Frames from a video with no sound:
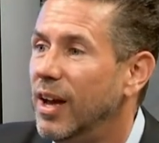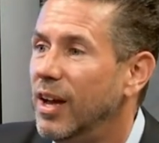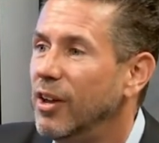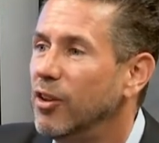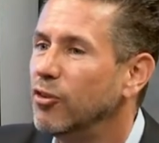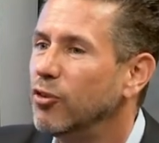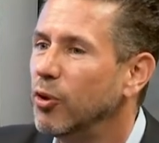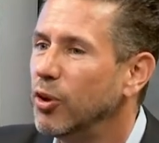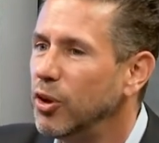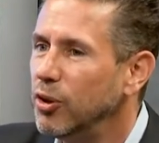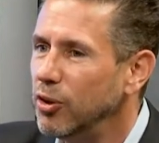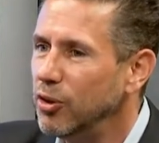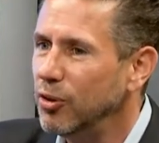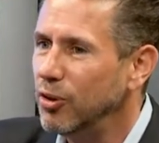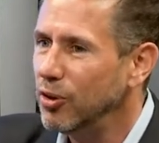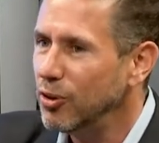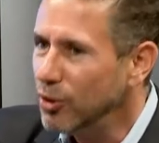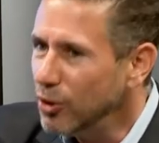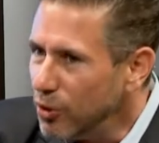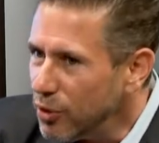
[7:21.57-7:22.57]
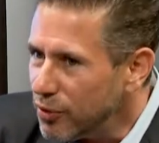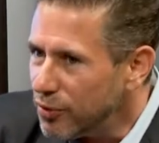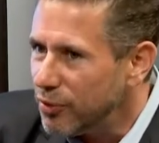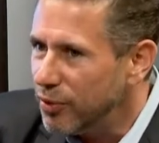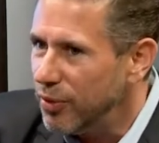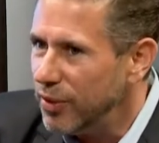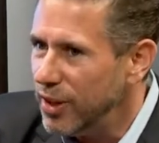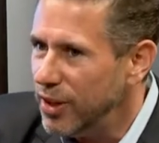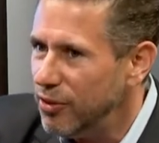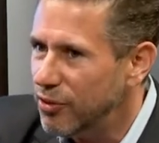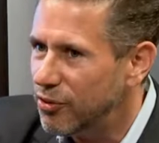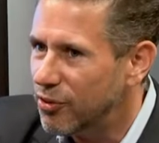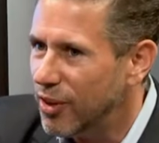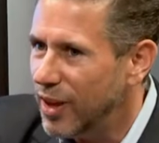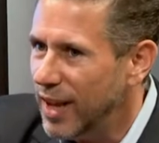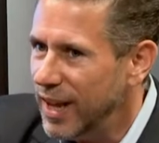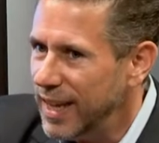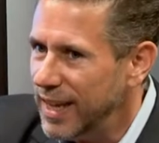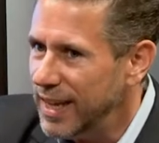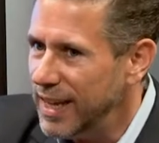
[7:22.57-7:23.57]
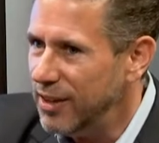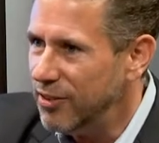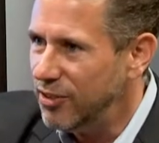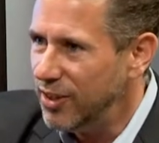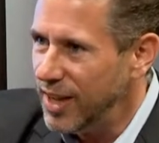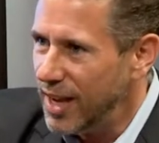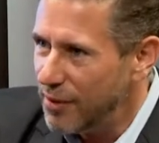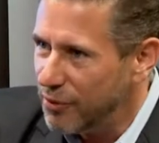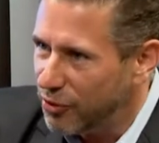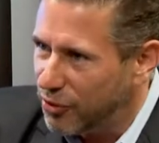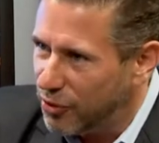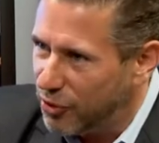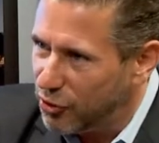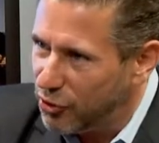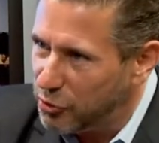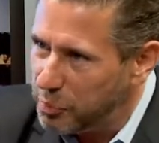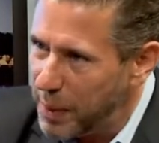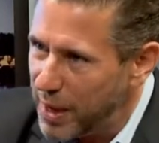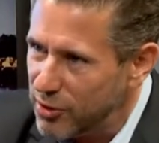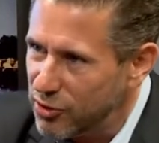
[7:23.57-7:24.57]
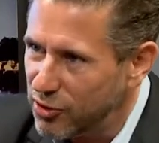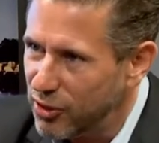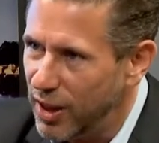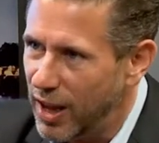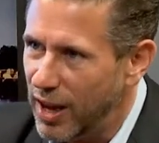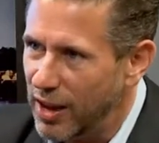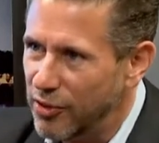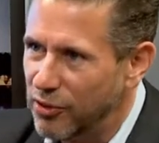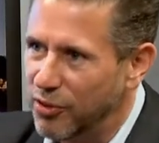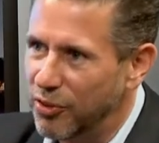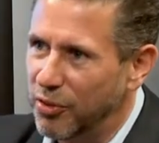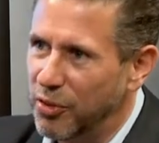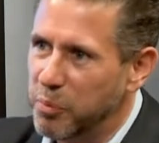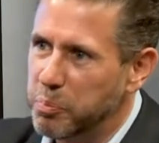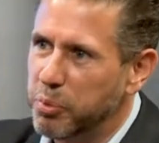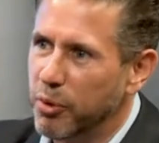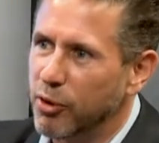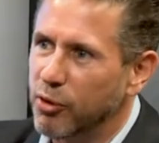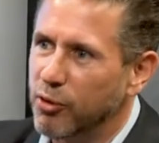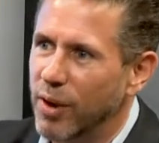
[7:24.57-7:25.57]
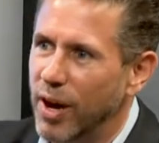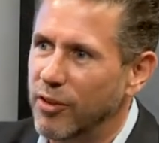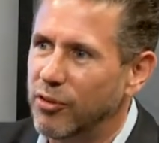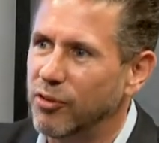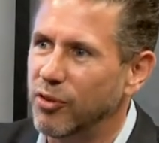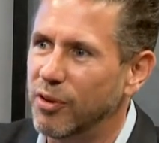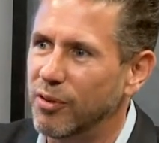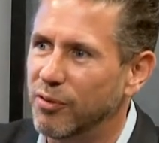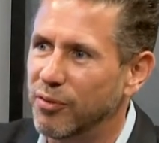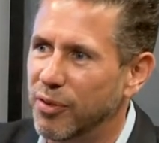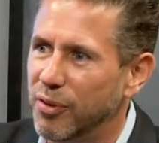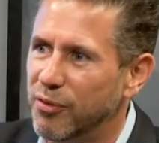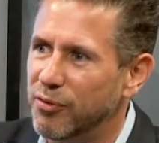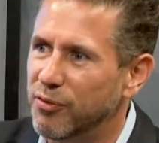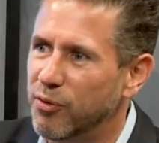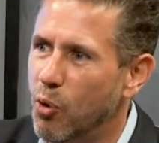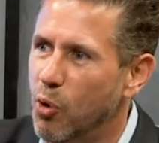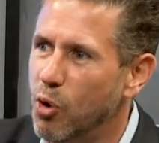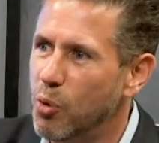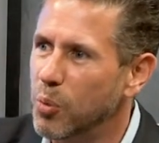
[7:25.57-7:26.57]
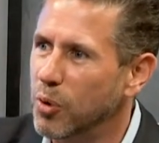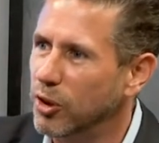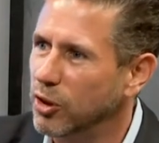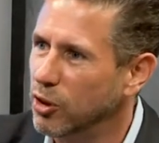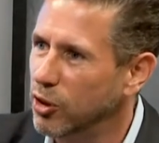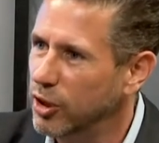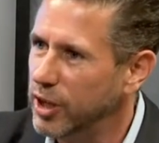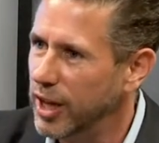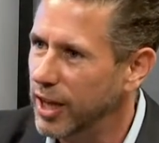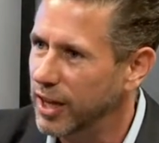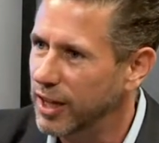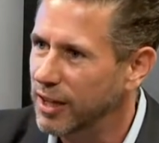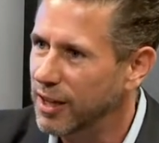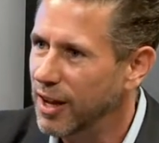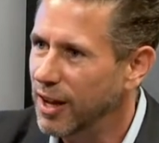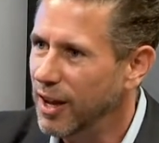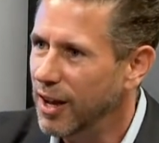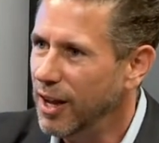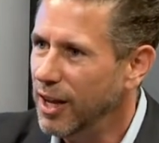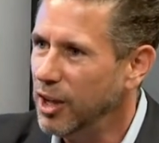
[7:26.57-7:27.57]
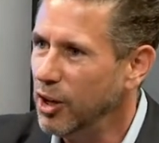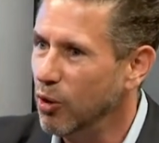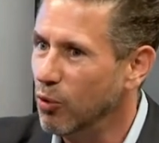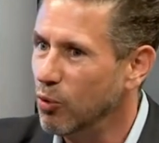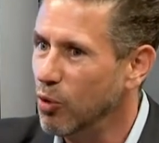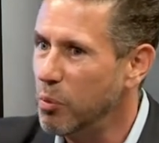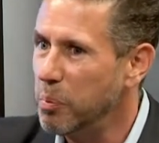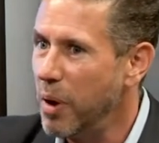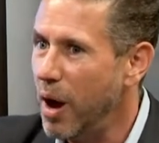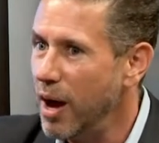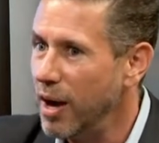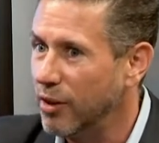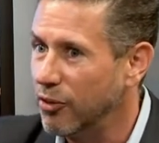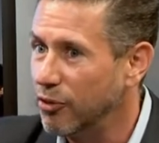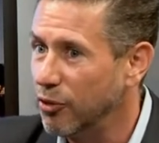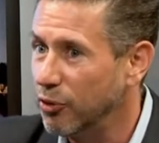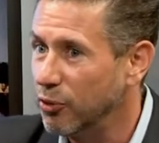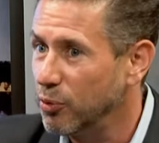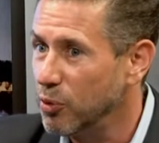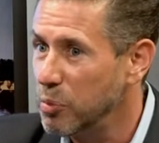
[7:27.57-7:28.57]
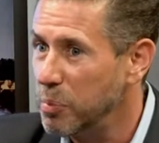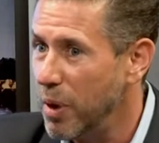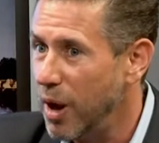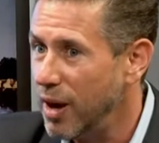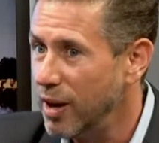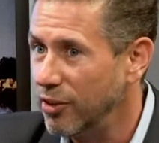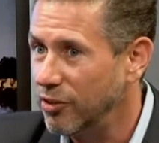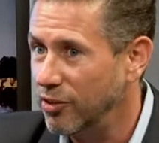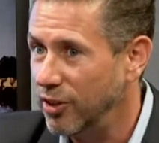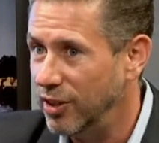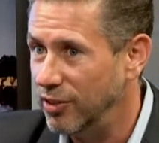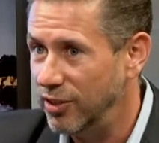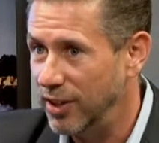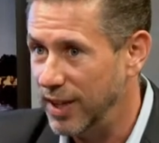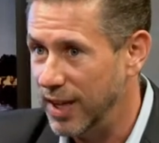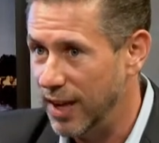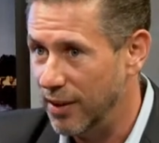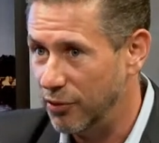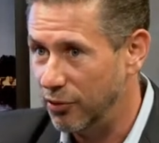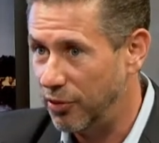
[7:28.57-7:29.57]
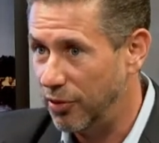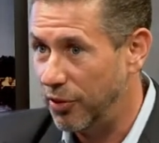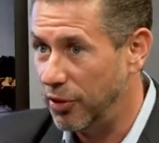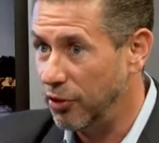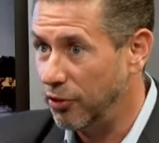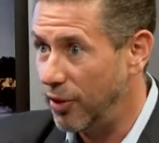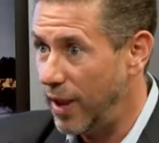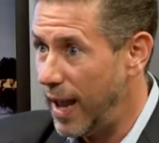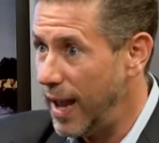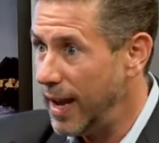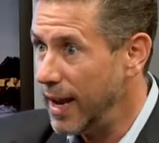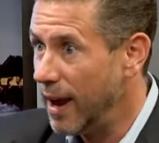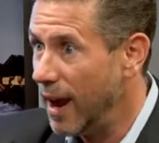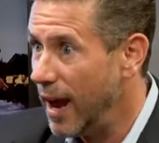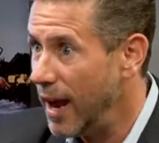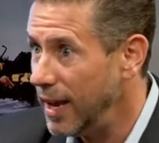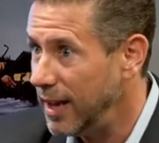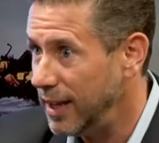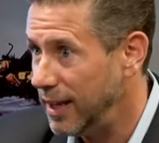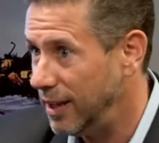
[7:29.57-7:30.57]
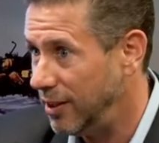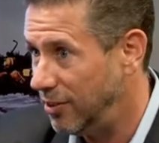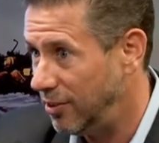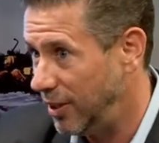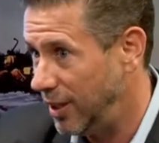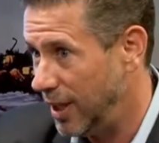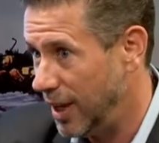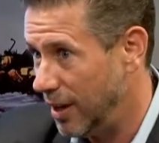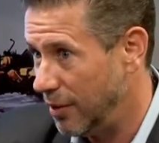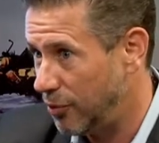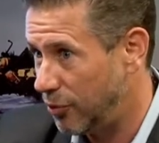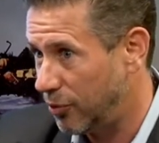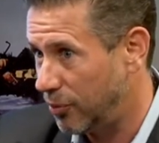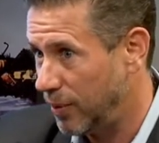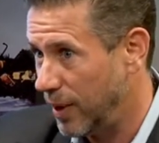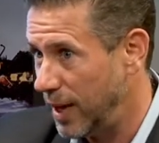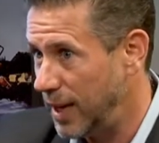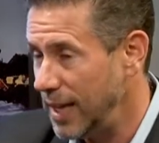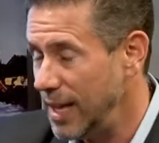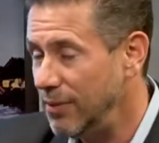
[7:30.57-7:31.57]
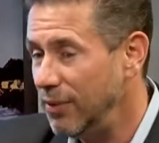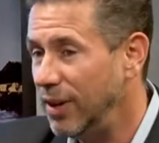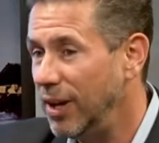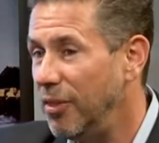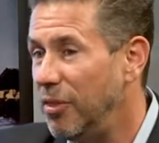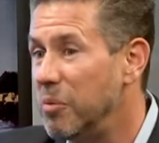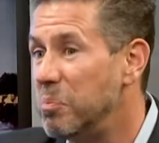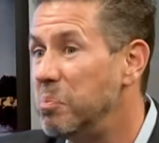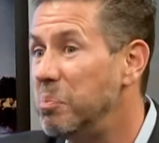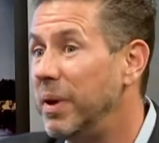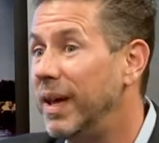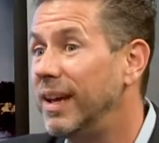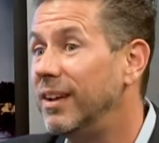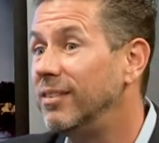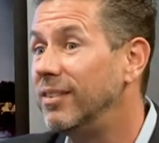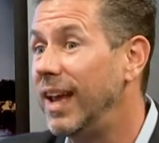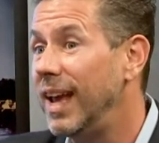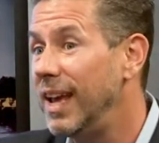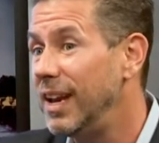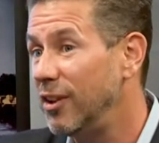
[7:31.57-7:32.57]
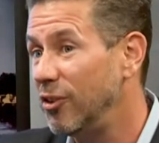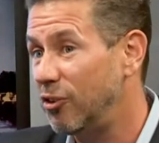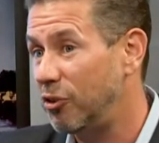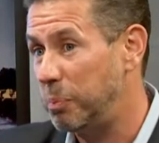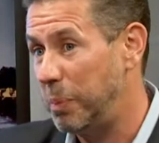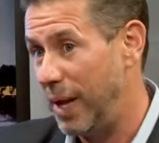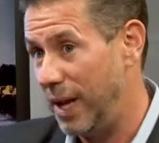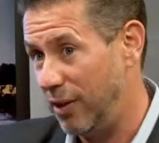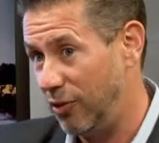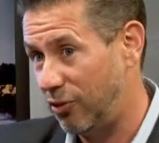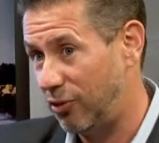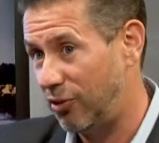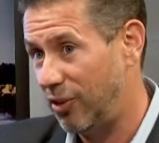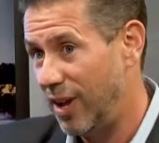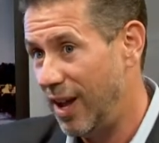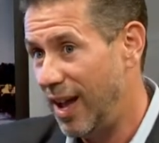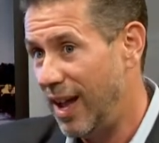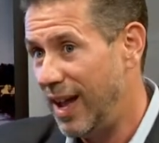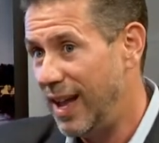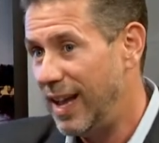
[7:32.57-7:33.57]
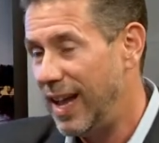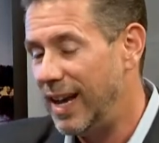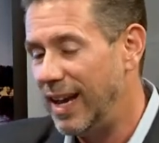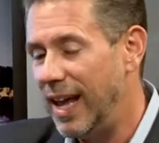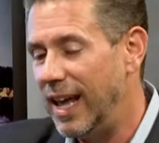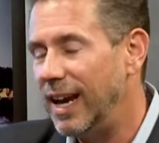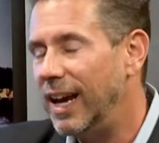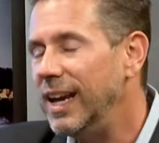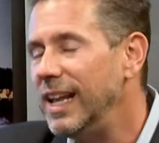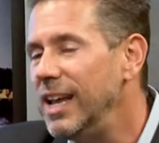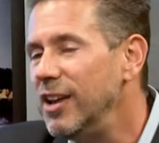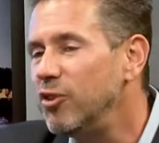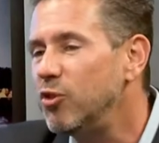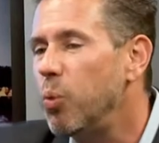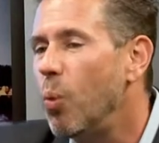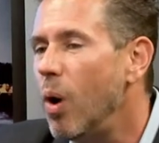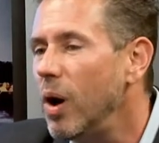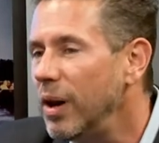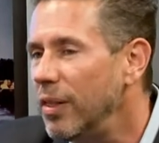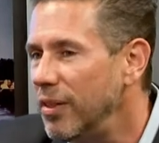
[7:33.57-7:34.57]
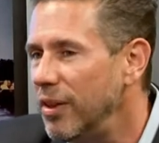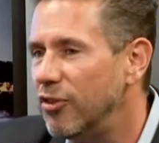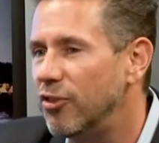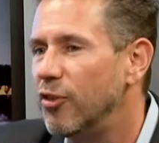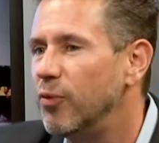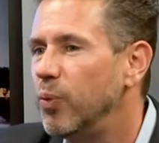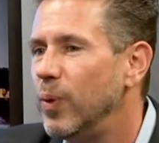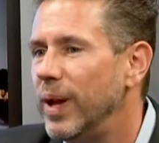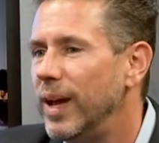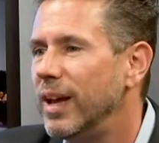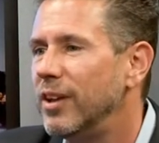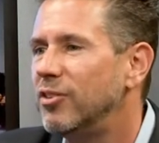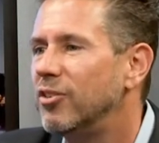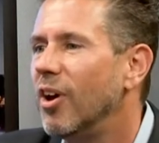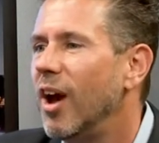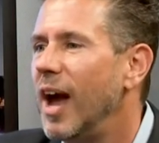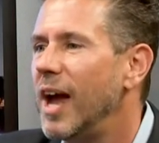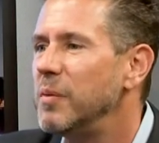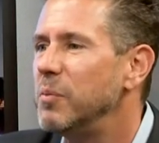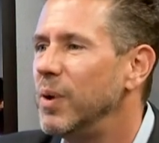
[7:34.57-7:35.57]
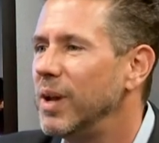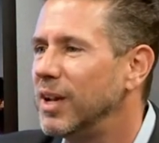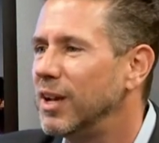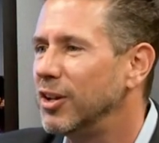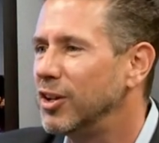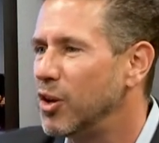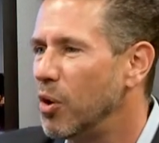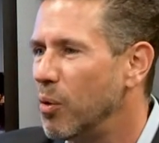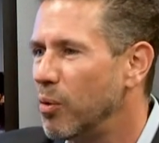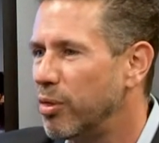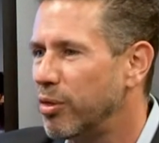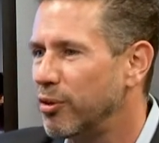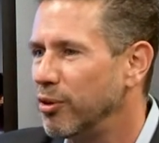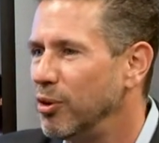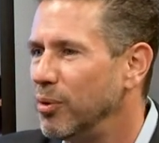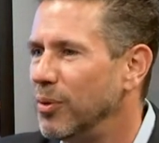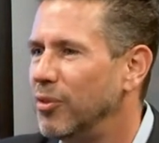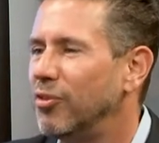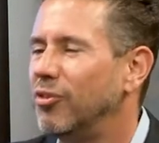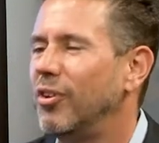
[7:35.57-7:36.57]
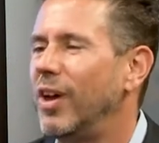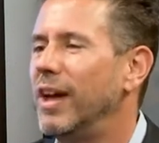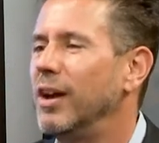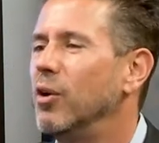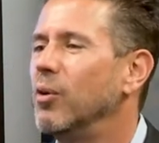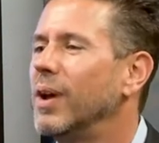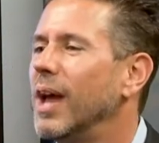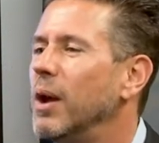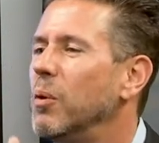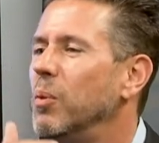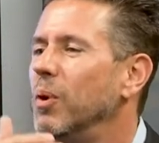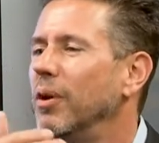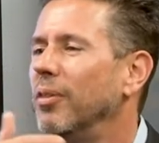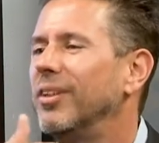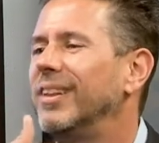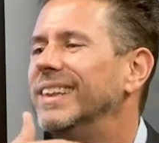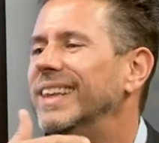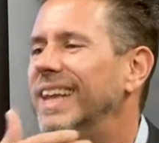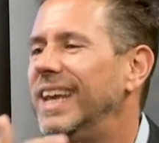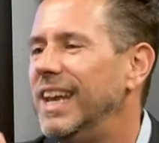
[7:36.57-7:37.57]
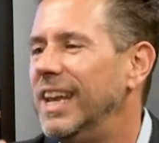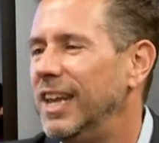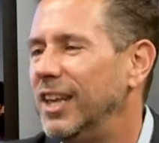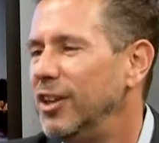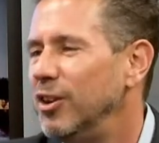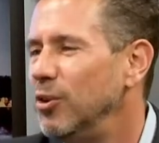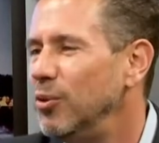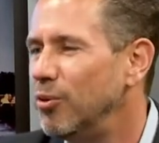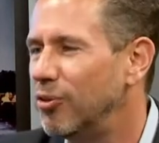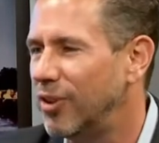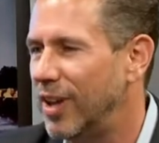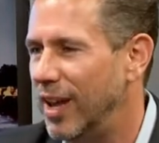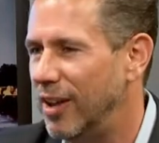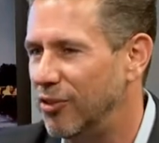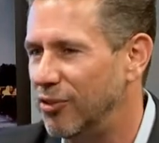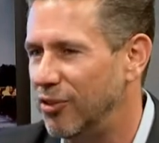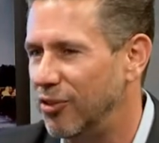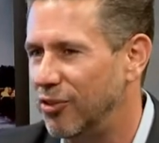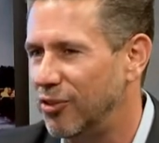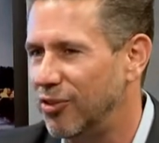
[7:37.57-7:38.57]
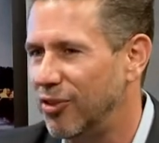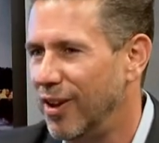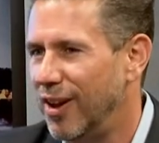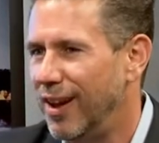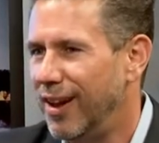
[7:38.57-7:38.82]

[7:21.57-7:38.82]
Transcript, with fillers: And so you, you, look for these ETFs that specialize in the progressive, mm. the forward-looking, you know, robotics. There's robotics ETFs, and there's AI ETFs, right? Even in mm -hmm. the mm-hmm. big data space and, and in each one of these, if we had time, we could go through and say, okay, where are the leading use cases?